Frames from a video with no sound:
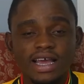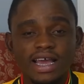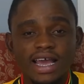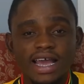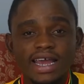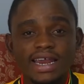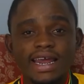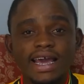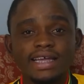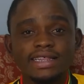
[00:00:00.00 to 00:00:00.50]

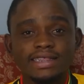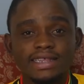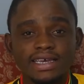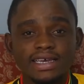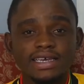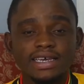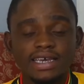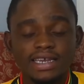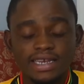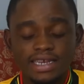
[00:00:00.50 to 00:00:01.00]
And I
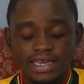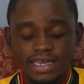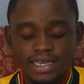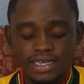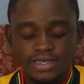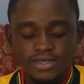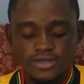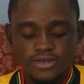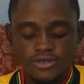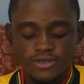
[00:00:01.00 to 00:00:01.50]
think it
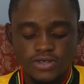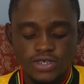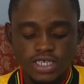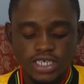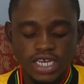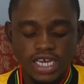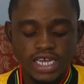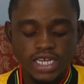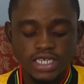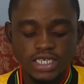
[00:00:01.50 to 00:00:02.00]
needs to
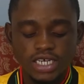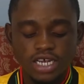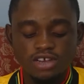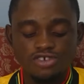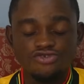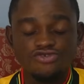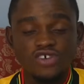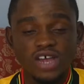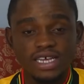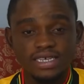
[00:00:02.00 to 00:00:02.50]
change
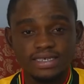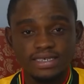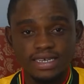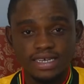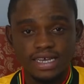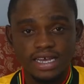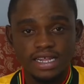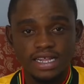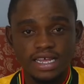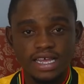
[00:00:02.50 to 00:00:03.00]

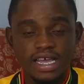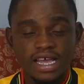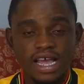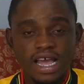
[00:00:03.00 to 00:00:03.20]
drastically.